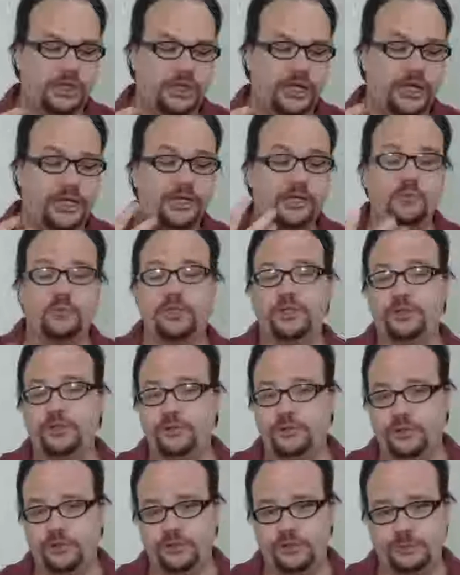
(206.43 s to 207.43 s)
anyone who
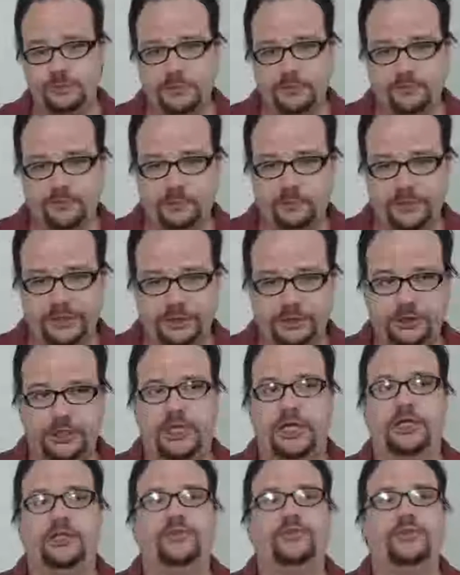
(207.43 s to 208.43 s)
knows me from my
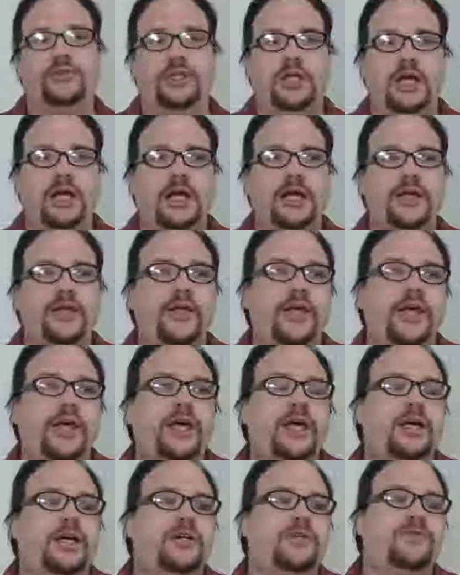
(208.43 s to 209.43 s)
channel, I
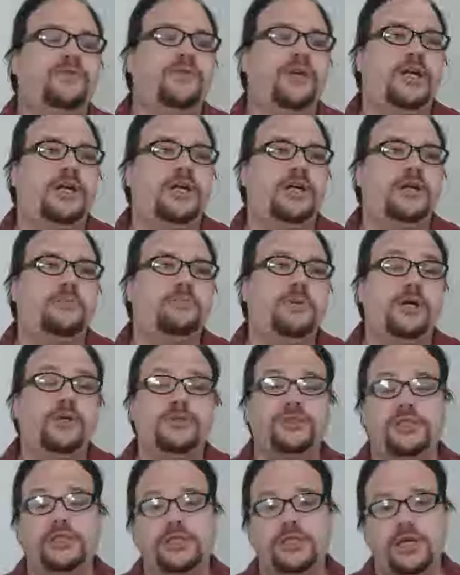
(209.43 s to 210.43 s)
have
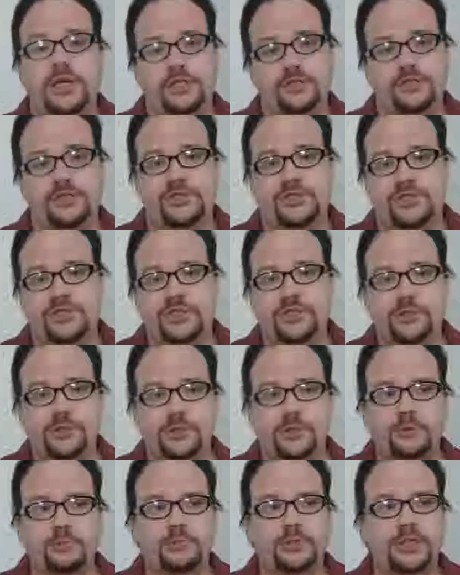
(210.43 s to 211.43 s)
post-concussion
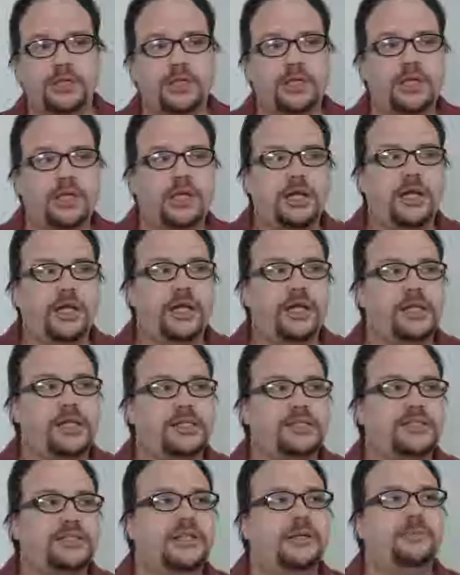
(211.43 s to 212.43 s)
syndrome.
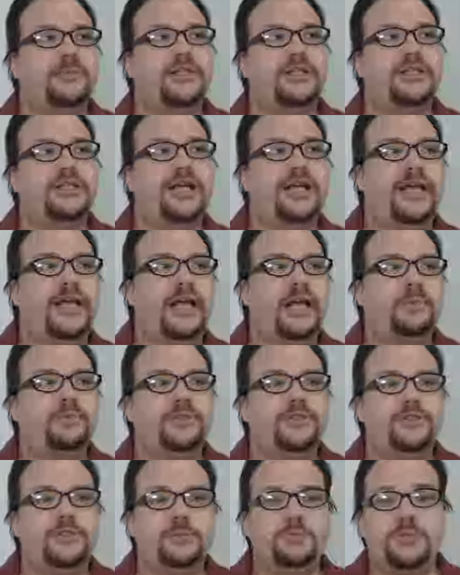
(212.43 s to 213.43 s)
It's something that
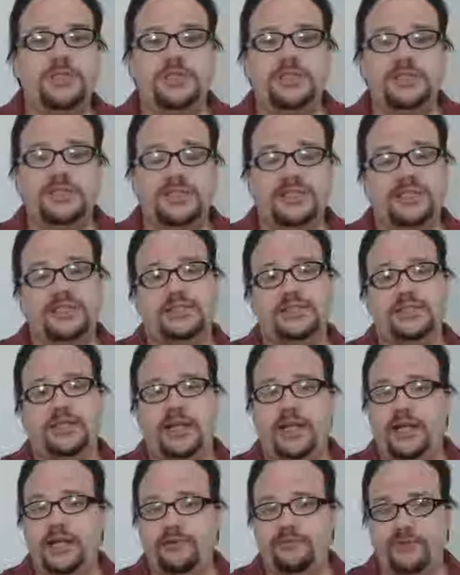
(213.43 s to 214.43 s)
happened to me
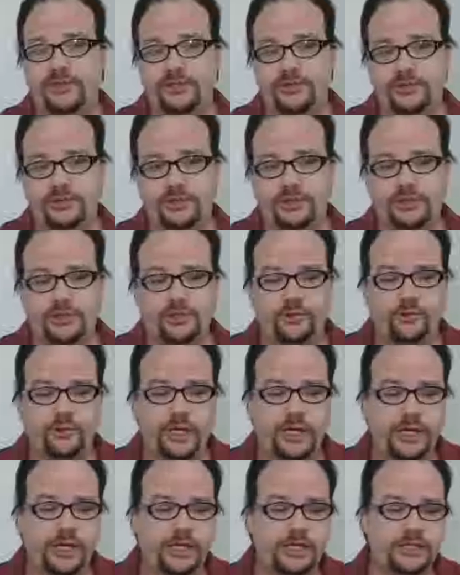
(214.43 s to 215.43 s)
6.5 years ago,
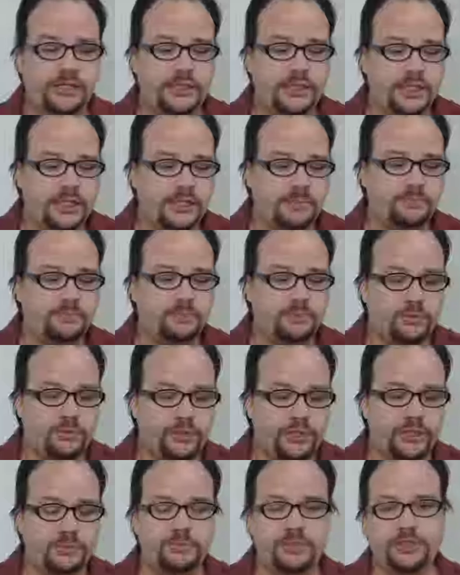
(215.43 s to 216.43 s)
and it
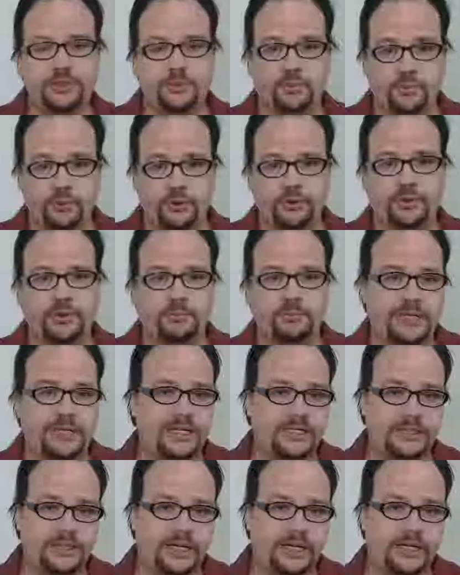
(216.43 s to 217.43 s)
pretty much ruined
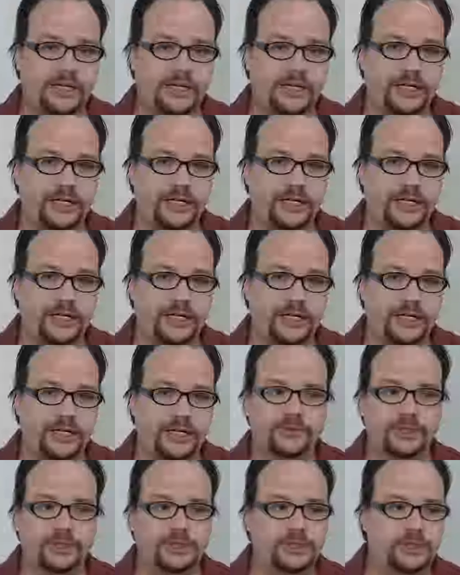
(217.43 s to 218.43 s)
my entire life.